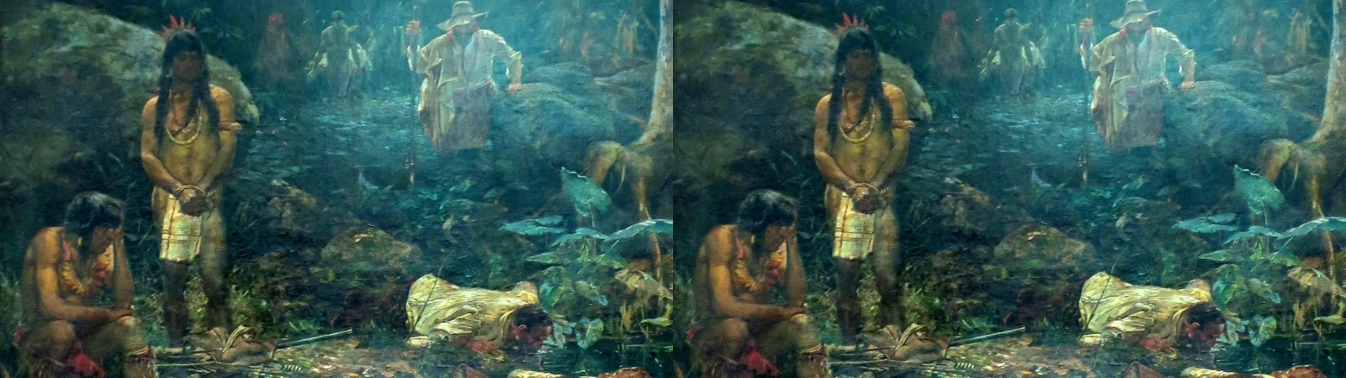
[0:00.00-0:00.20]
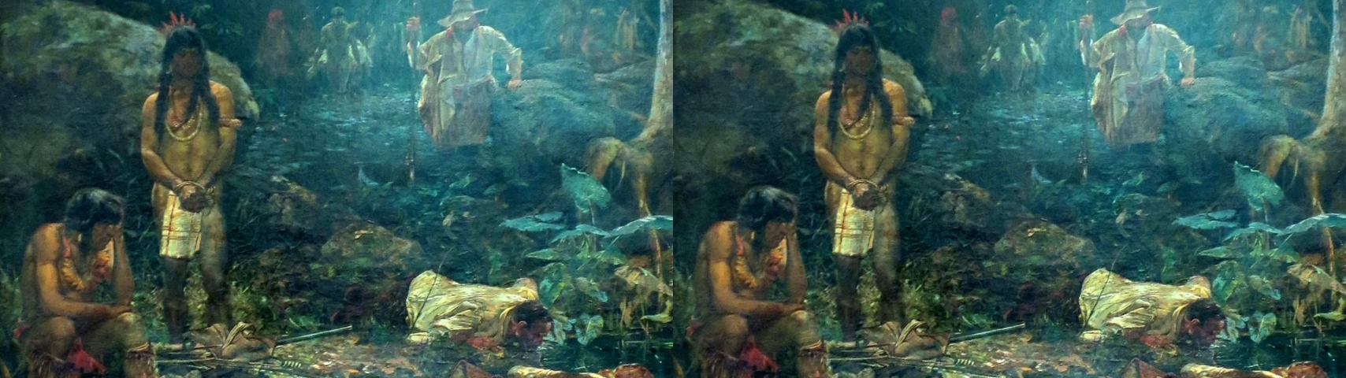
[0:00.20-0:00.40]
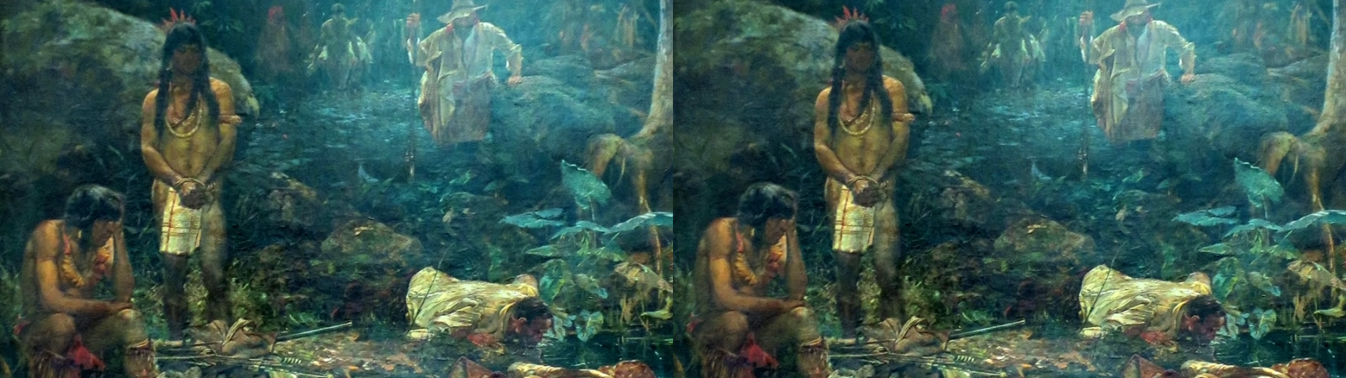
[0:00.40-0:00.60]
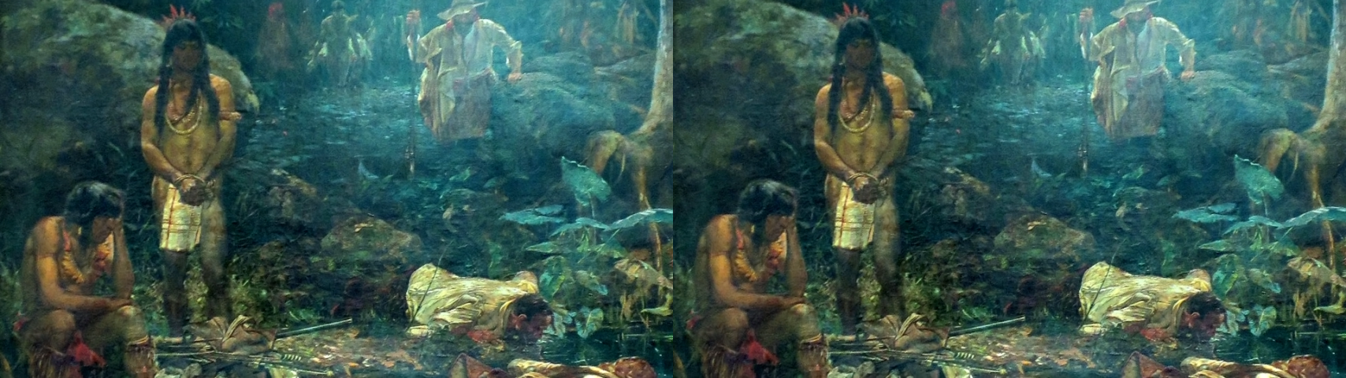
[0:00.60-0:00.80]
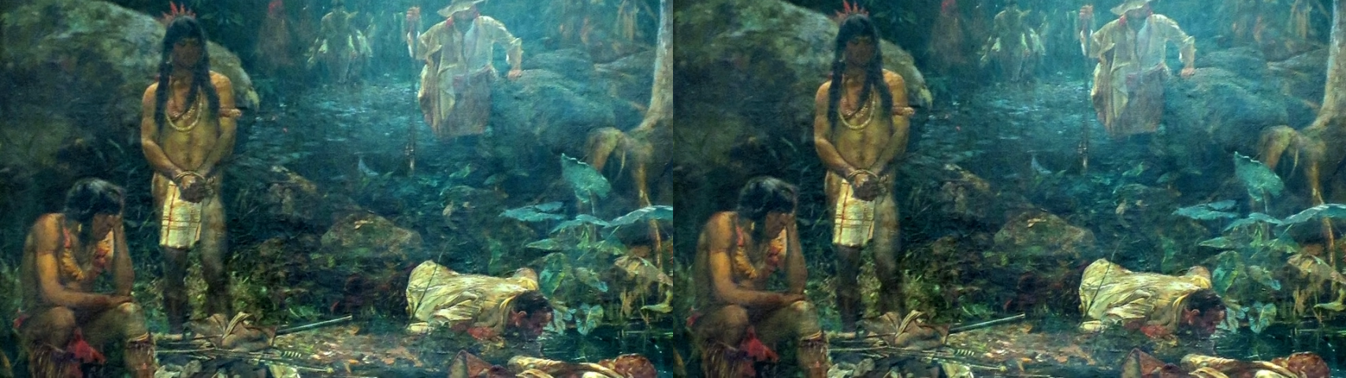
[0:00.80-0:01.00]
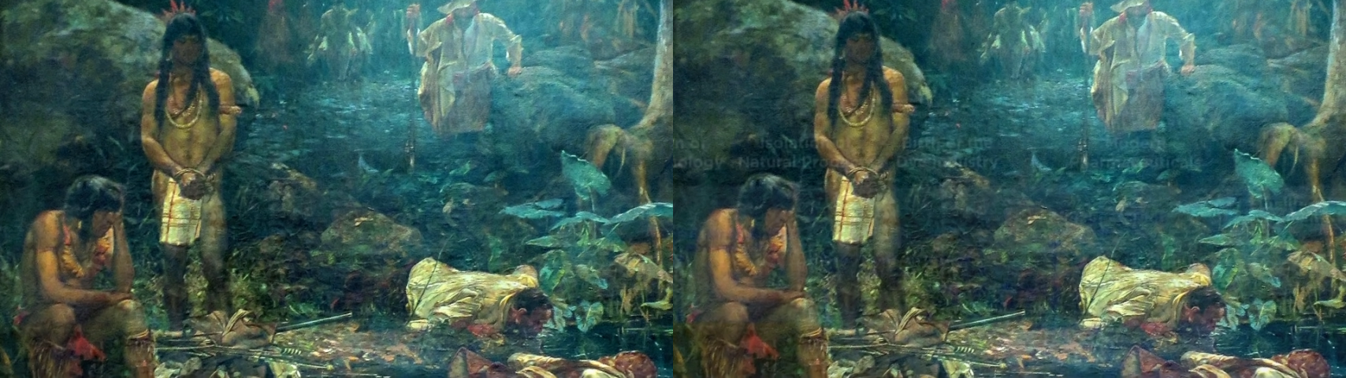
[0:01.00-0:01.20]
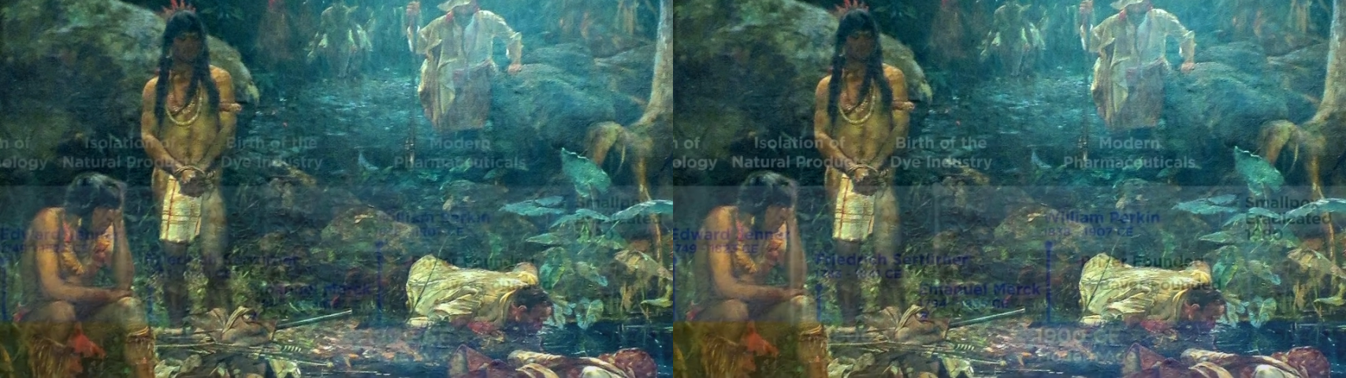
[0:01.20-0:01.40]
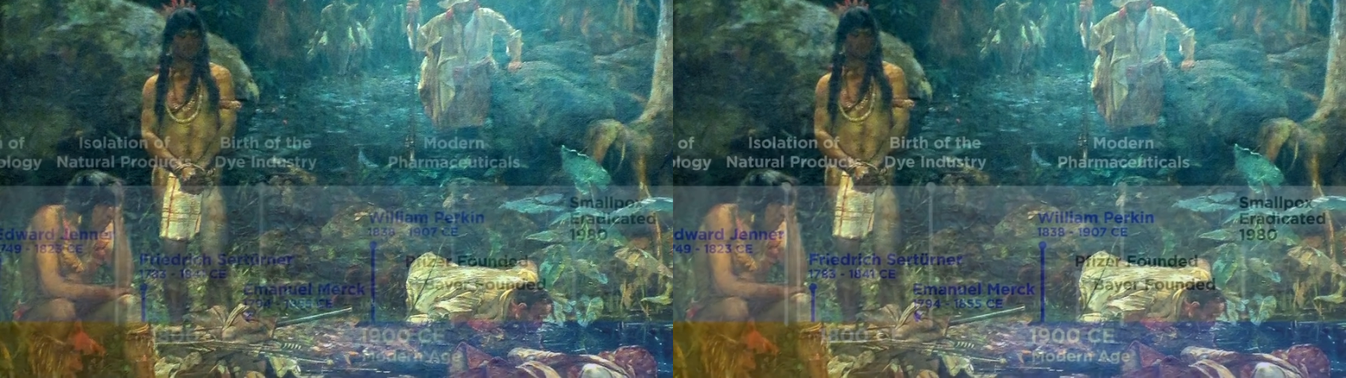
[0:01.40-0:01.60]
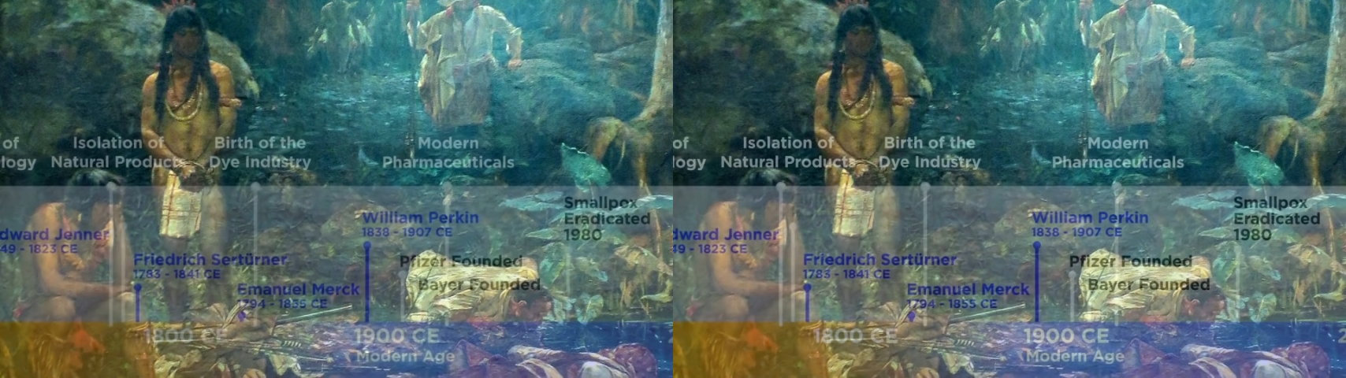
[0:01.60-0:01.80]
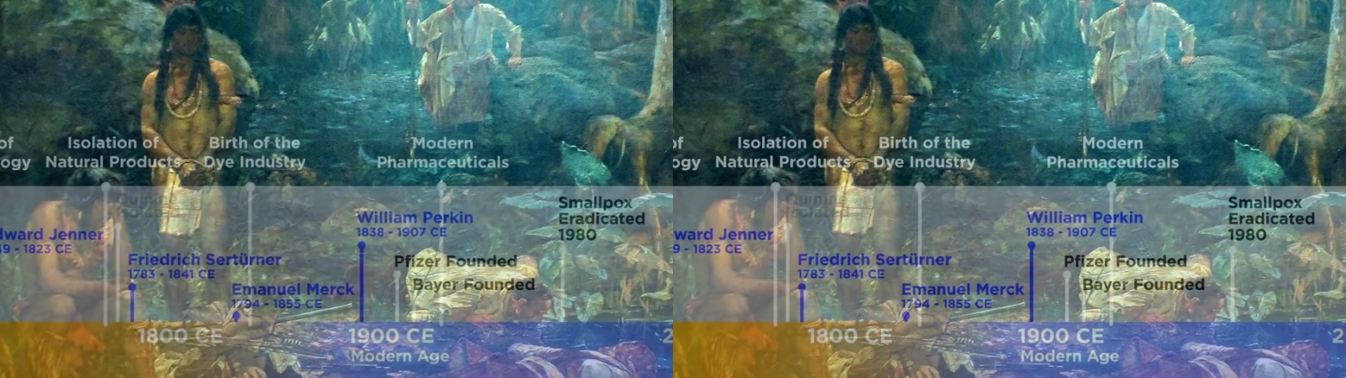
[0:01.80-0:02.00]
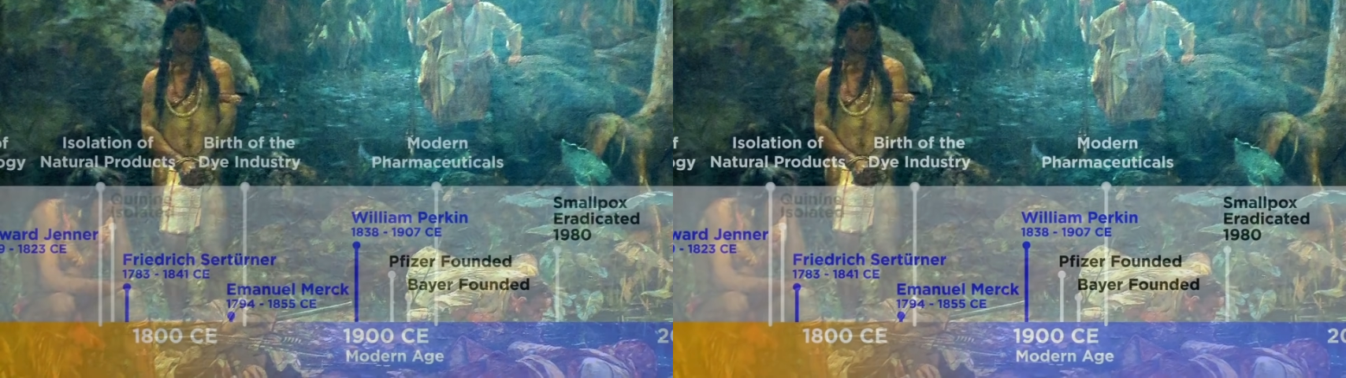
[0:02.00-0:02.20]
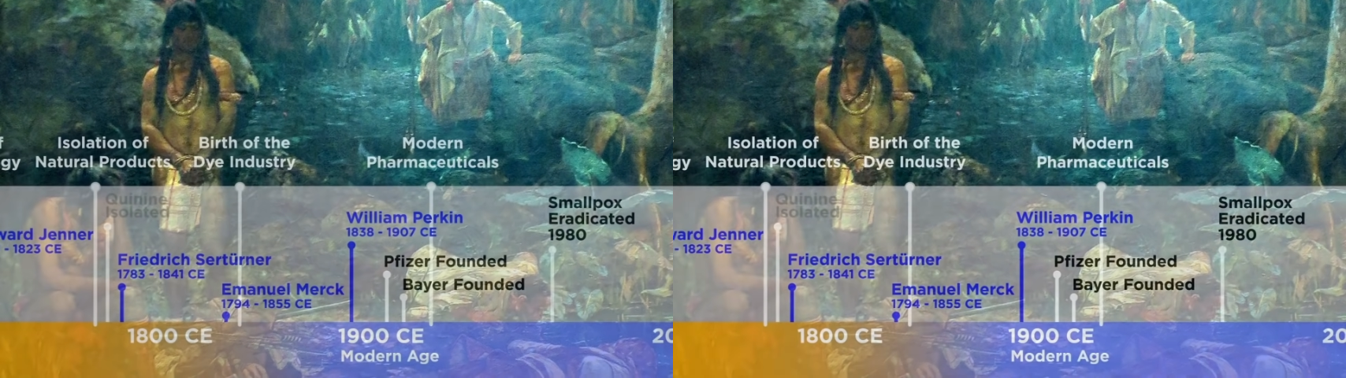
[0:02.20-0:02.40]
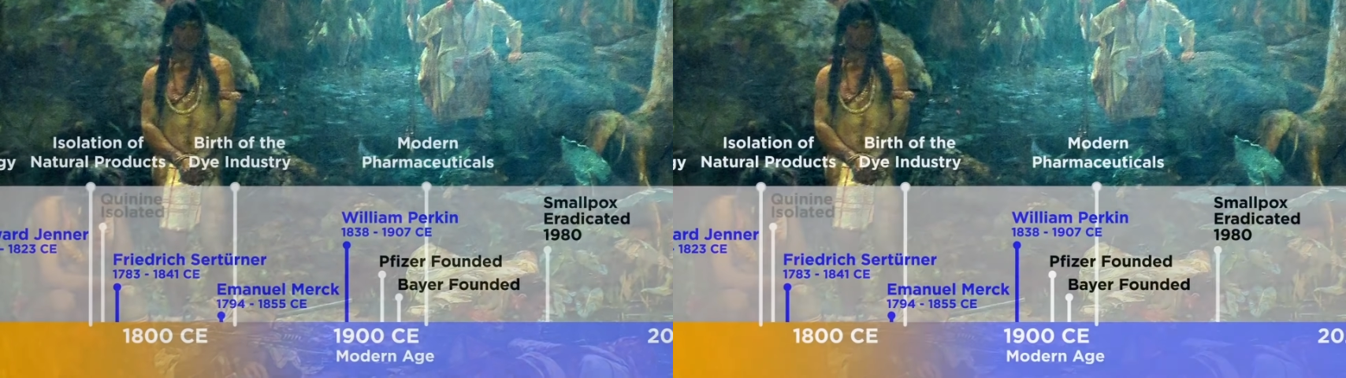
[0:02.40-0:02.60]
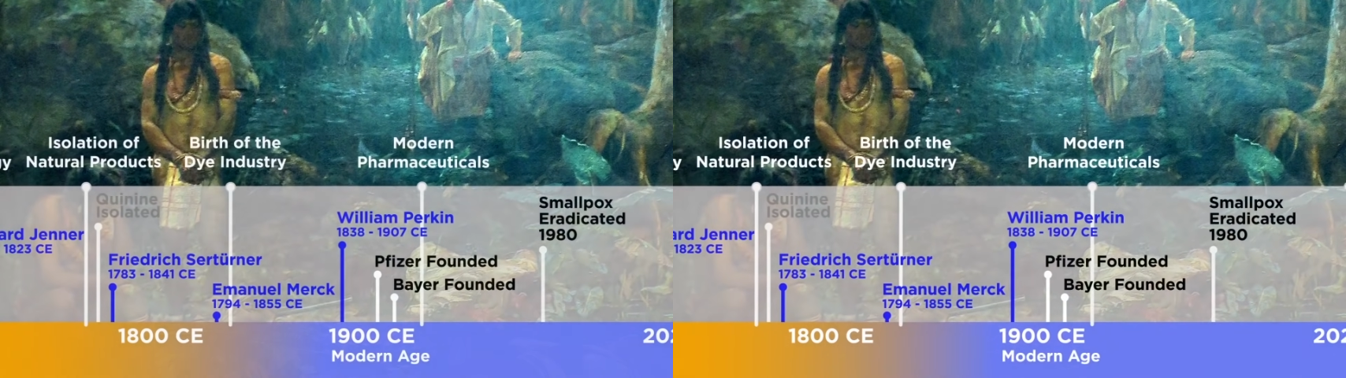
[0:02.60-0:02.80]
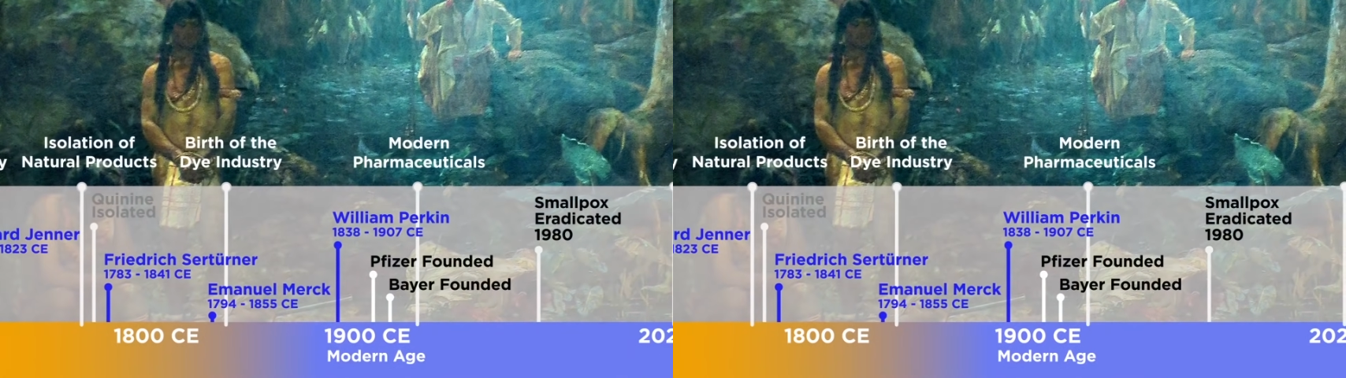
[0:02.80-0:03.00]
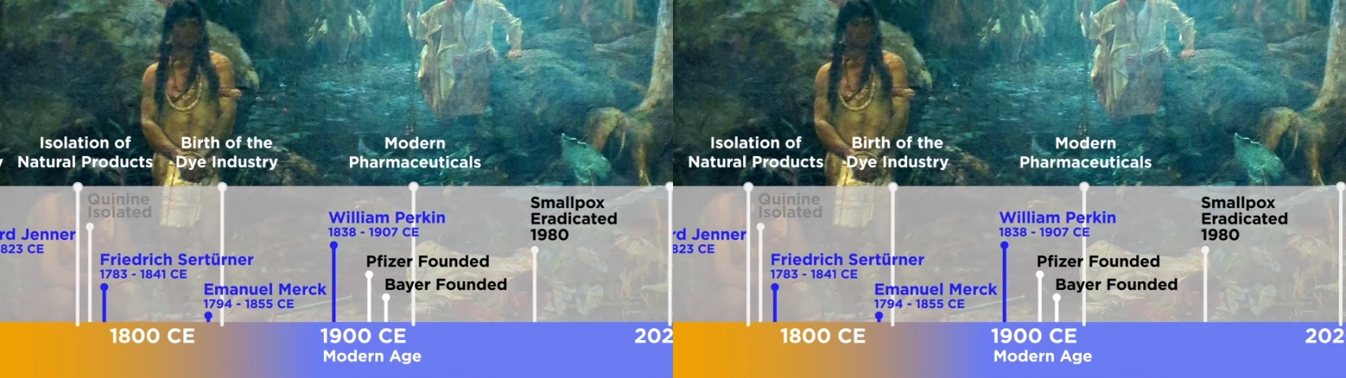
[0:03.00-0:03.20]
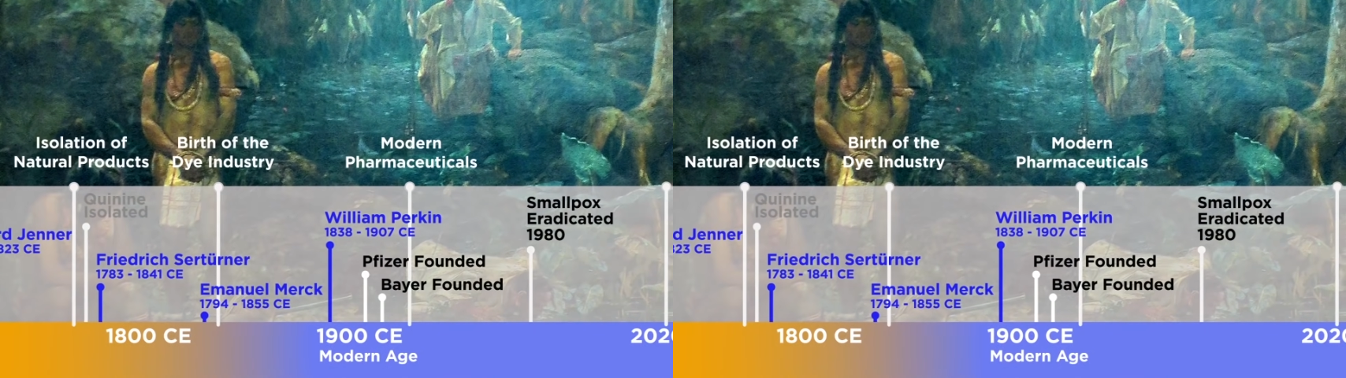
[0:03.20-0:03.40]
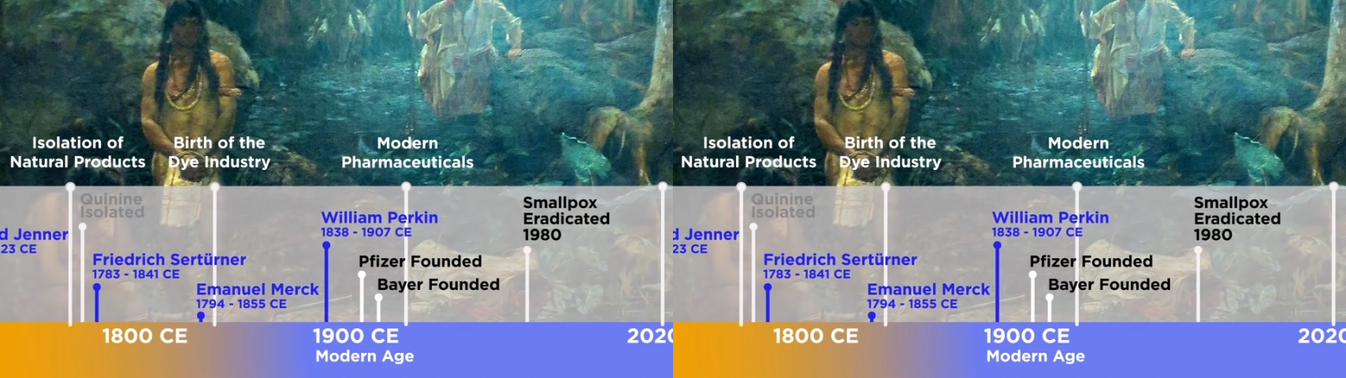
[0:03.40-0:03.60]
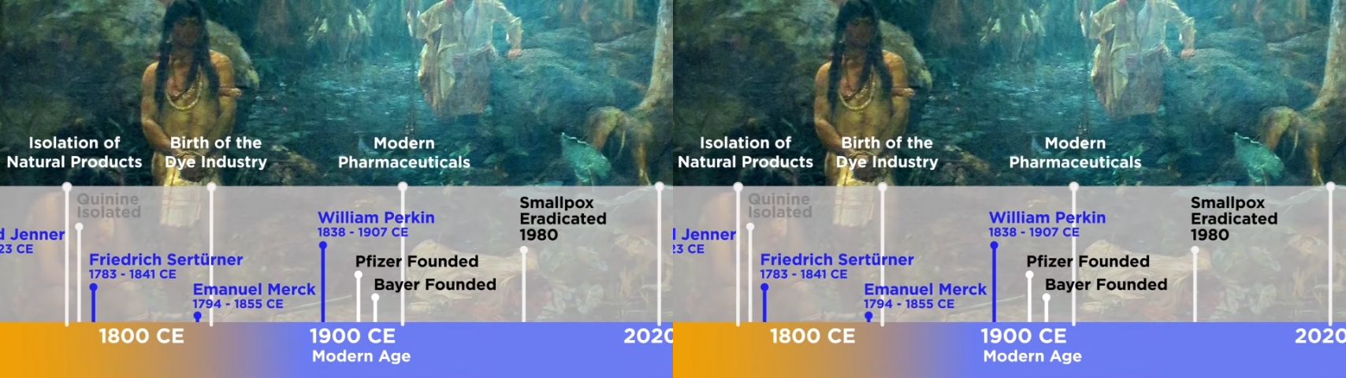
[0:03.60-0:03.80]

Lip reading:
(no speaker visible)